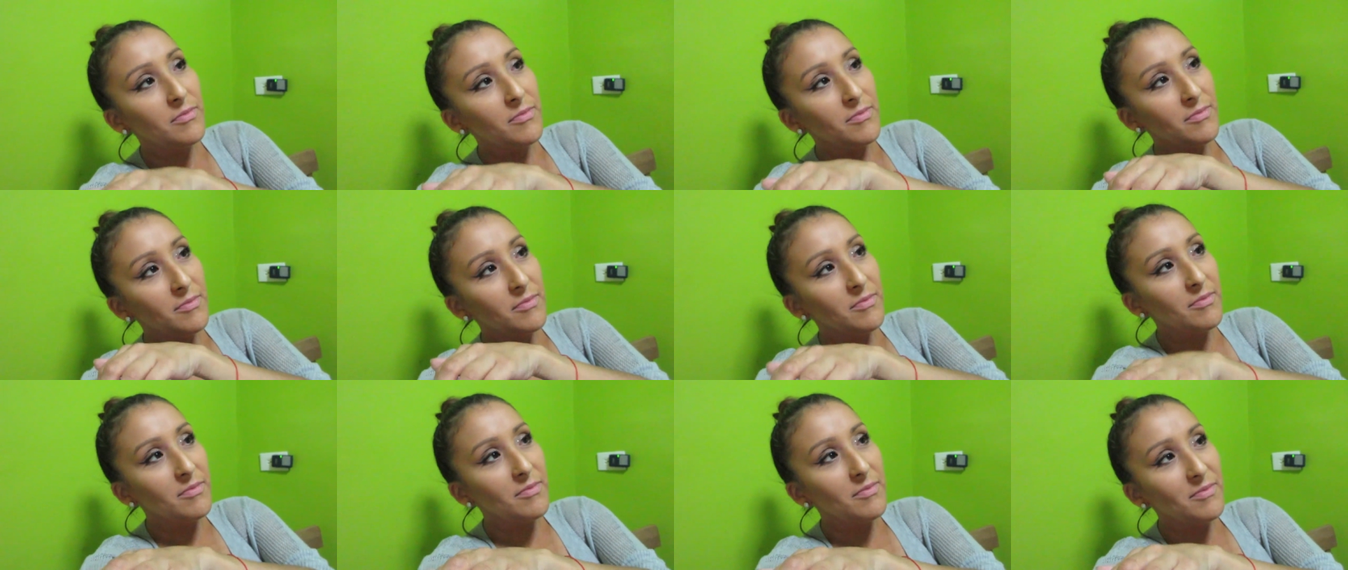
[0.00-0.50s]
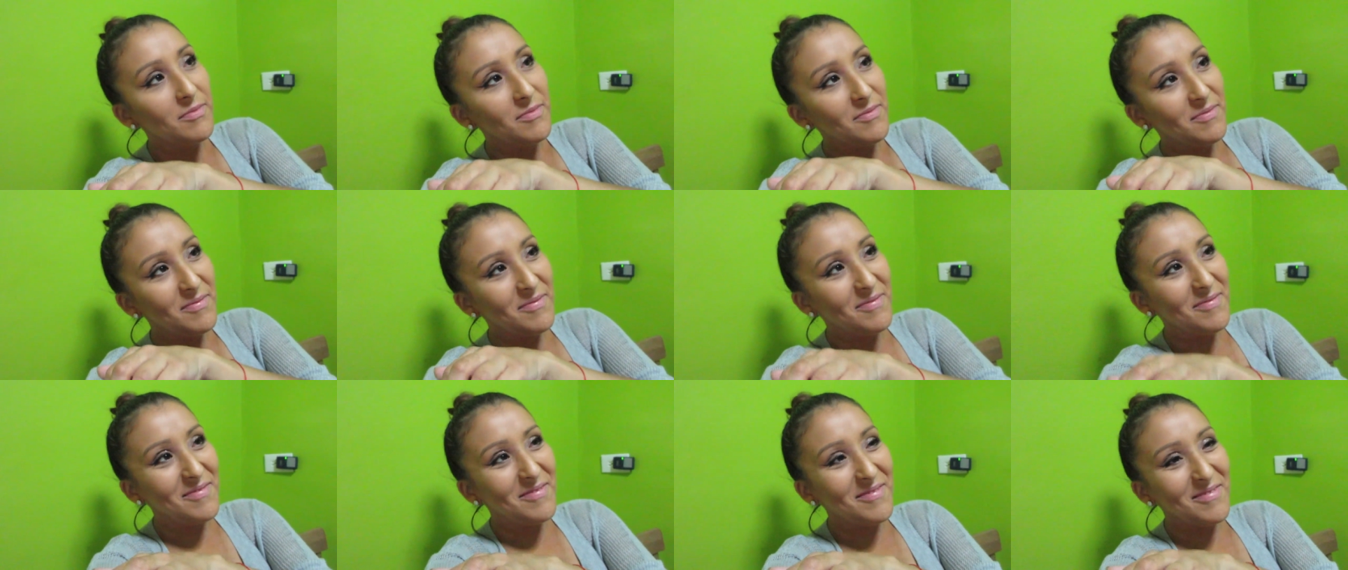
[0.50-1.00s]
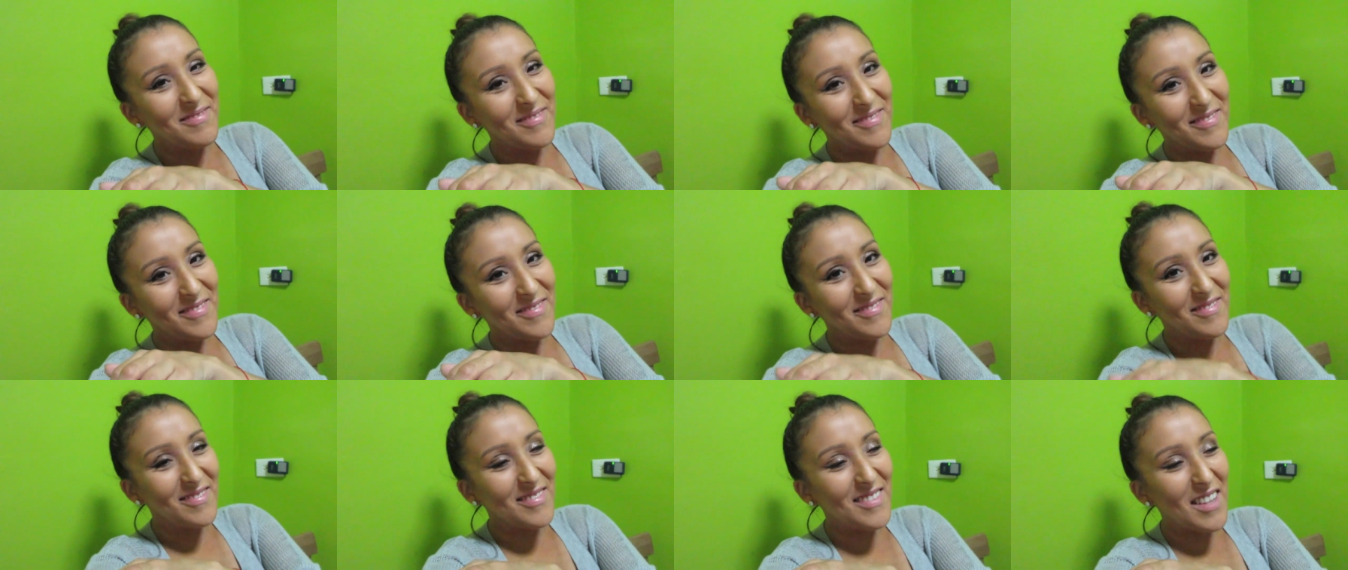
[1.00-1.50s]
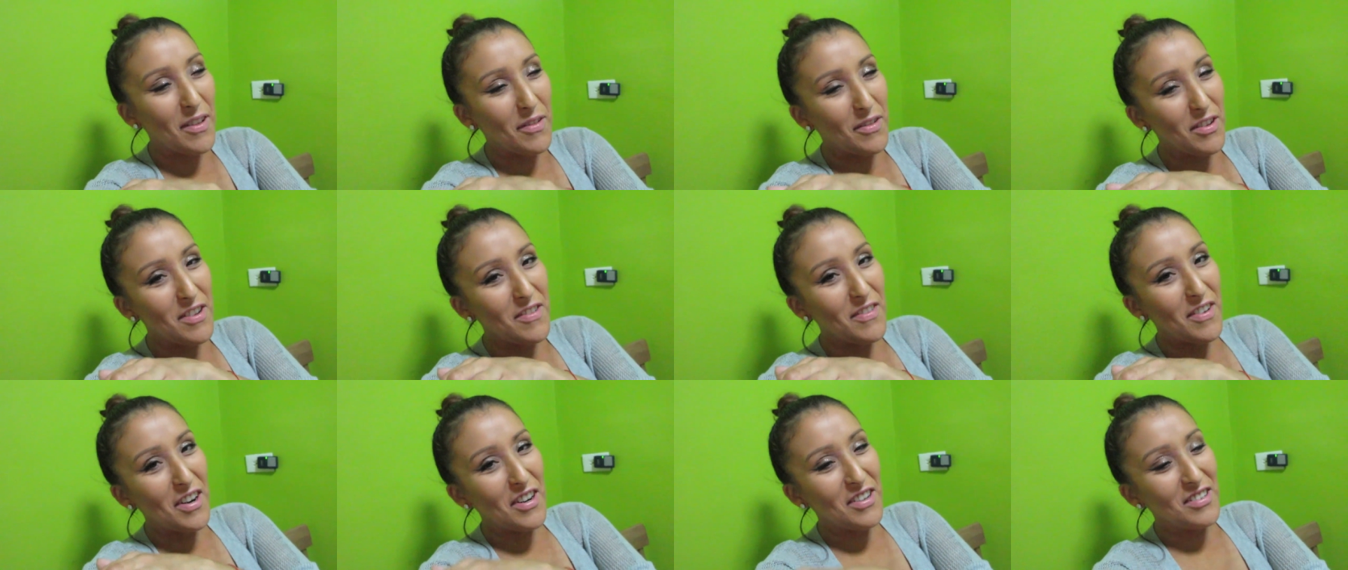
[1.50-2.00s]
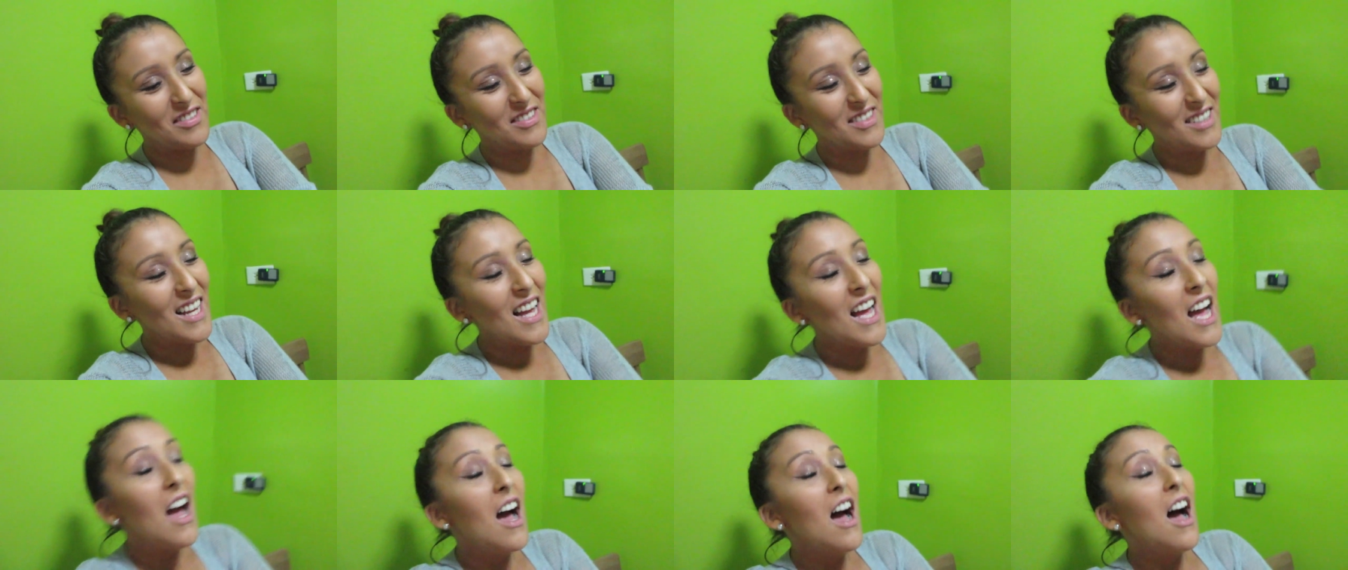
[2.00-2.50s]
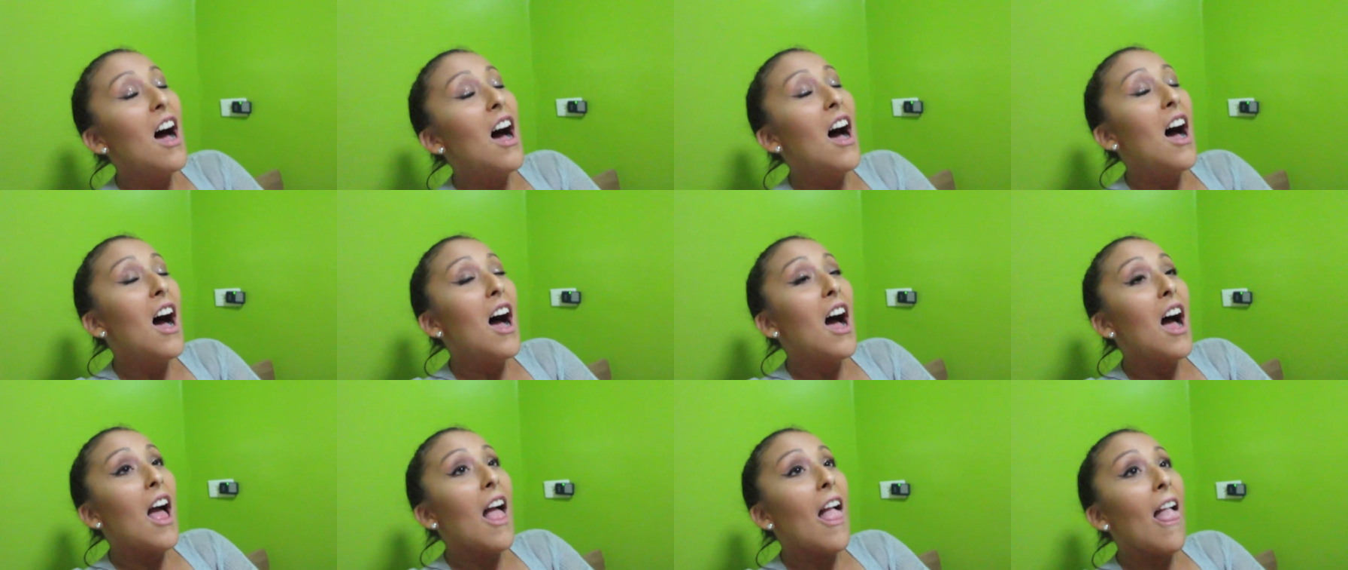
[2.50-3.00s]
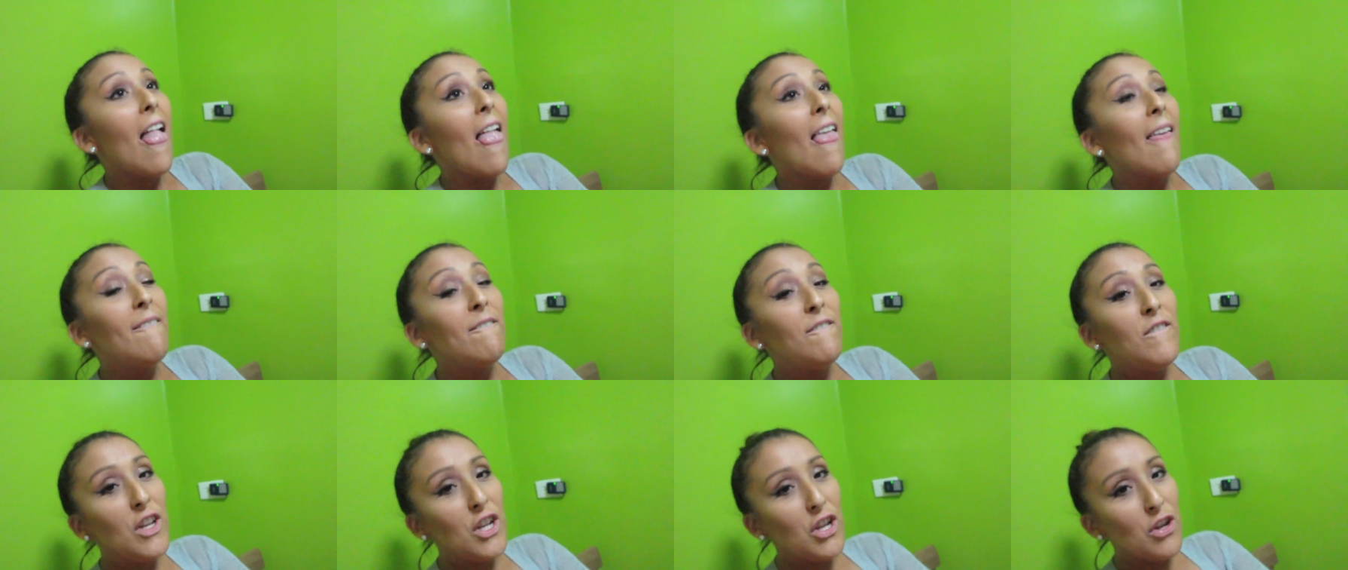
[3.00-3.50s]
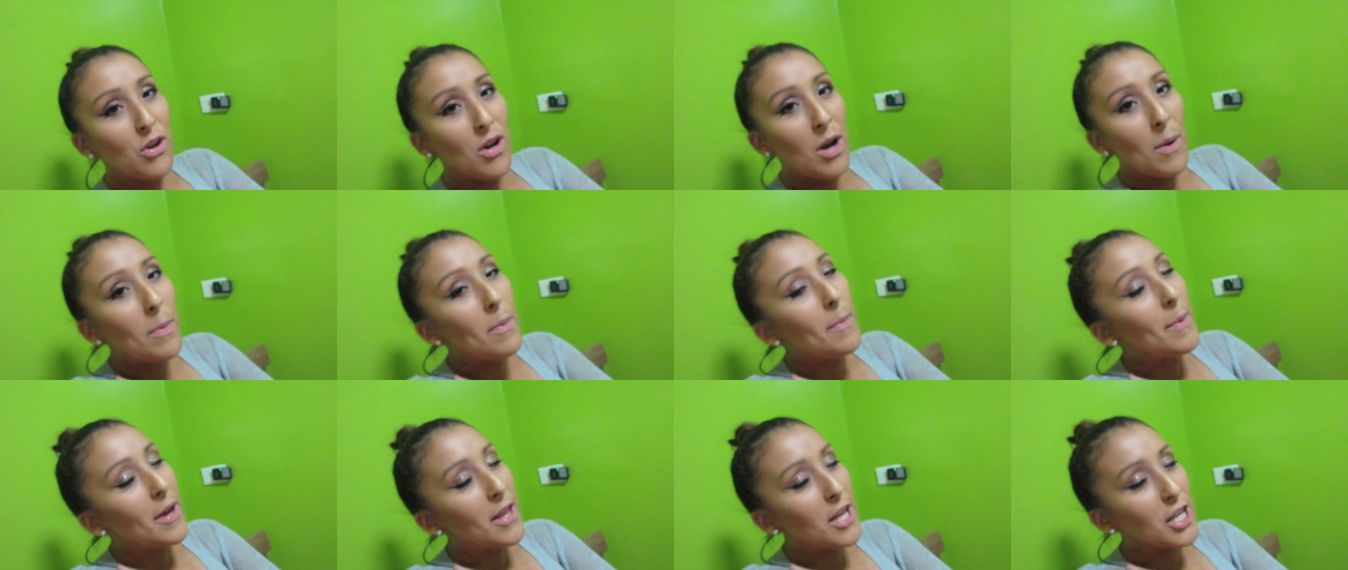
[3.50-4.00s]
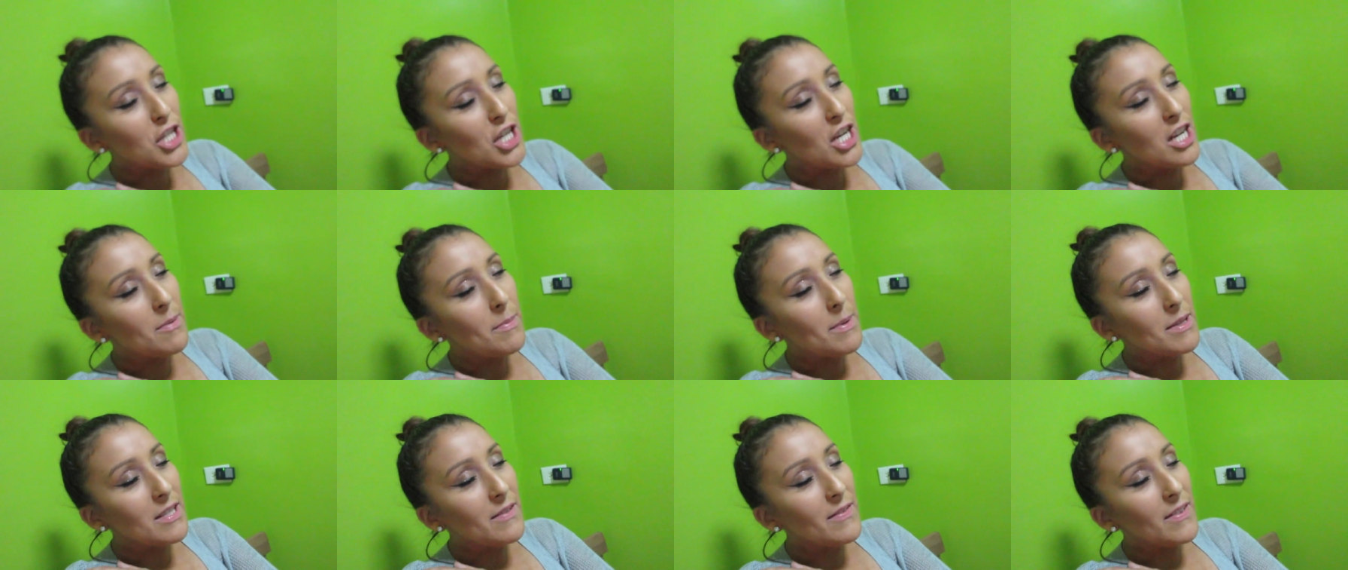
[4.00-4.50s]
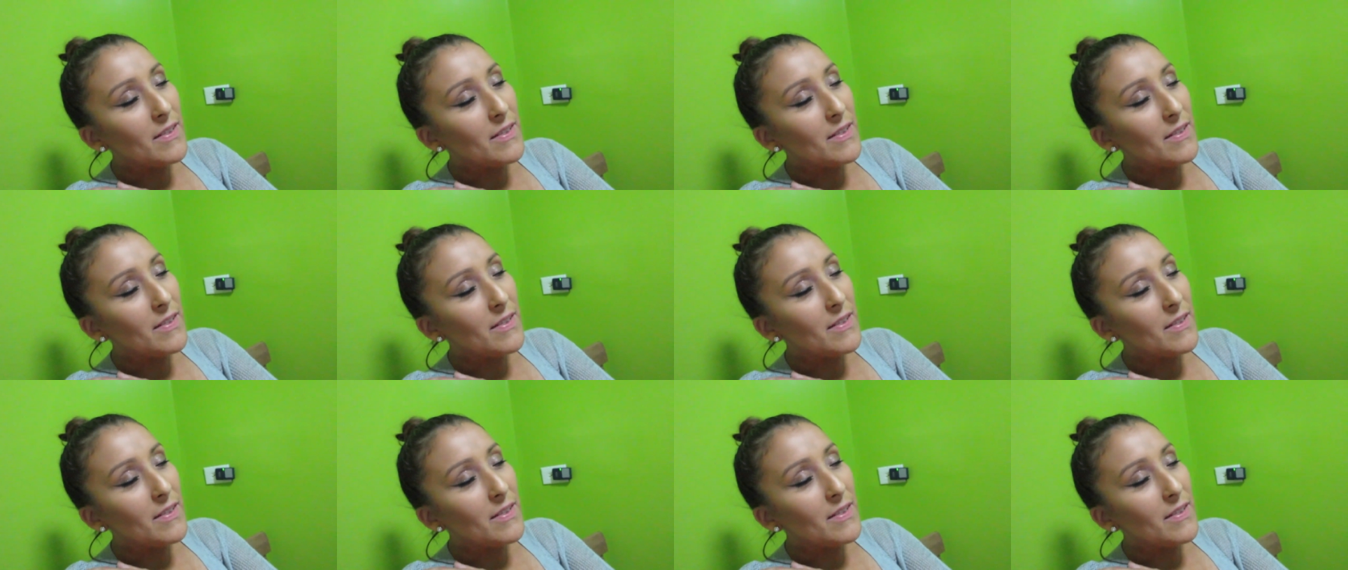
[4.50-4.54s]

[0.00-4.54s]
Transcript: David Navarro. David Navarro. Video up on my other channel, But